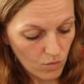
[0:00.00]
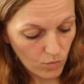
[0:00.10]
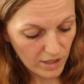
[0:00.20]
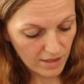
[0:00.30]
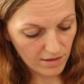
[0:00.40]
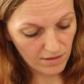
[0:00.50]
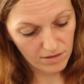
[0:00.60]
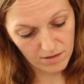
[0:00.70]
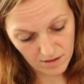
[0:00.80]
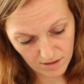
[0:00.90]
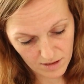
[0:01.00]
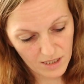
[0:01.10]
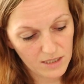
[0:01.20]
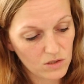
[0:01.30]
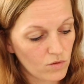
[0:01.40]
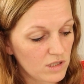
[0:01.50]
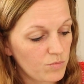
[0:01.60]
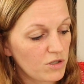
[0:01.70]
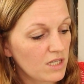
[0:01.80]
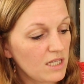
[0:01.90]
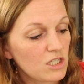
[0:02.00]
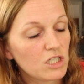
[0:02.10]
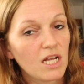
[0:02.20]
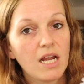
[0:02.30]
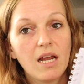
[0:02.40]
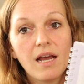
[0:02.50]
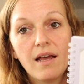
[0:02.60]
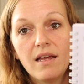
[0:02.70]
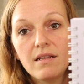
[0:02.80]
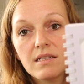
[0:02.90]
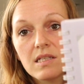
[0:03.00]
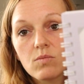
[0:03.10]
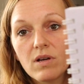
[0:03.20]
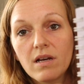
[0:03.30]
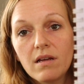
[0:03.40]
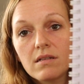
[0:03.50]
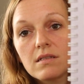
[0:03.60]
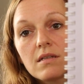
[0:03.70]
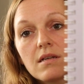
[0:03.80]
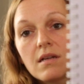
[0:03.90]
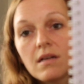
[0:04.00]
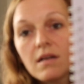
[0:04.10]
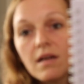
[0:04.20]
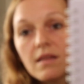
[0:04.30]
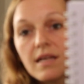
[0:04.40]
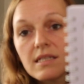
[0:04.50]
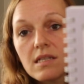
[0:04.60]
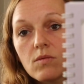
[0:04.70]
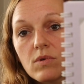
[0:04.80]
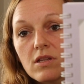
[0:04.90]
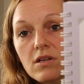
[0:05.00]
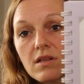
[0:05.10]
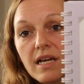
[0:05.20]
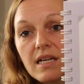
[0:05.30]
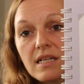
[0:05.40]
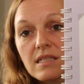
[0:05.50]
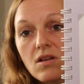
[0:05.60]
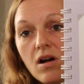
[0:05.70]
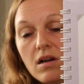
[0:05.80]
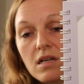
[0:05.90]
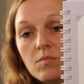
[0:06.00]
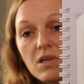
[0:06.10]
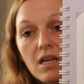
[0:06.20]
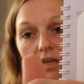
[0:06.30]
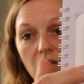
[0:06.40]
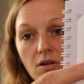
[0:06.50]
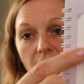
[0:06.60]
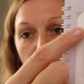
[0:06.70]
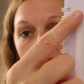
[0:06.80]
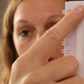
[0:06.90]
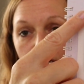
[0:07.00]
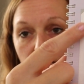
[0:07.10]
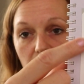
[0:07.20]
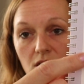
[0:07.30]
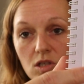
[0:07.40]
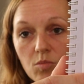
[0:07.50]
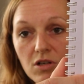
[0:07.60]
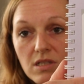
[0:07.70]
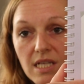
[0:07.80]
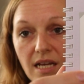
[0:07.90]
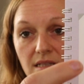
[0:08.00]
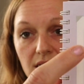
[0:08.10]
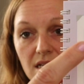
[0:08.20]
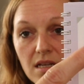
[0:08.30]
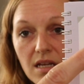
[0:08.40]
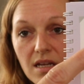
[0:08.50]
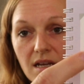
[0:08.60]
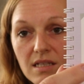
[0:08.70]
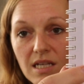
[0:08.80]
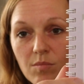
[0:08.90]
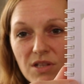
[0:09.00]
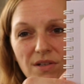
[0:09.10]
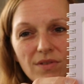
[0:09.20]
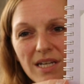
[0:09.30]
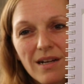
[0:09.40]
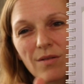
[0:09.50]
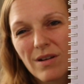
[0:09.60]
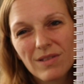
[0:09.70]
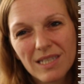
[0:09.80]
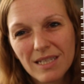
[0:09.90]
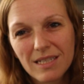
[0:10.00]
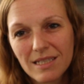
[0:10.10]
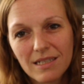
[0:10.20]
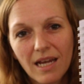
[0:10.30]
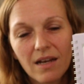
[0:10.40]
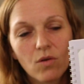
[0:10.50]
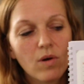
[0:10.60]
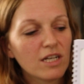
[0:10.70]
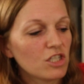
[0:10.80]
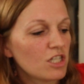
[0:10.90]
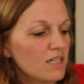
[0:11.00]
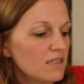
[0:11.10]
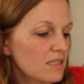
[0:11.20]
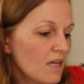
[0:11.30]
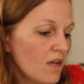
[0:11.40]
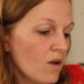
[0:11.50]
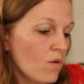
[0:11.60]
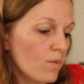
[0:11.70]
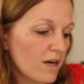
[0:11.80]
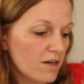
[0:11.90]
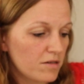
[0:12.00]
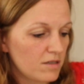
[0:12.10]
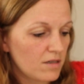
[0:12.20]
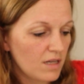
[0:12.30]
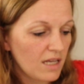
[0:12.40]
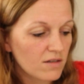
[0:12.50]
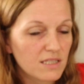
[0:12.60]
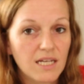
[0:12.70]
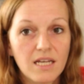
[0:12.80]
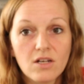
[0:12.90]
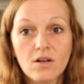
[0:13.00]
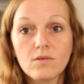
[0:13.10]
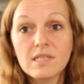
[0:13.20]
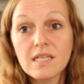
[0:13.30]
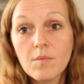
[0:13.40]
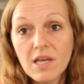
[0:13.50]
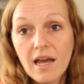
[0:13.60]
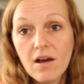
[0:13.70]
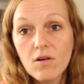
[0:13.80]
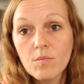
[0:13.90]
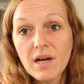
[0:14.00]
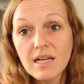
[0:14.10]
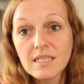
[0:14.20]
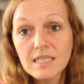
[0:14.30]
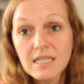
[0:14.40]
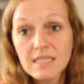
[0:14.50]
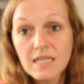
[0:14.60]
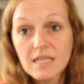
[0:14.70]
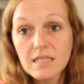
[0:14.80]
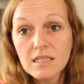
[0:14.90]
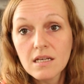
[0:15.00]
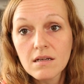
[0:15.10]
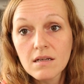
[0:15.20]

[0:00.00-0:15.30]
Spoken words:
with his course book each day. And this is what a lesson would look like. It's not going to be, anything that's super intense. He gets, I believe, like around 6 to 10 questions where it'll say, skip count by 6s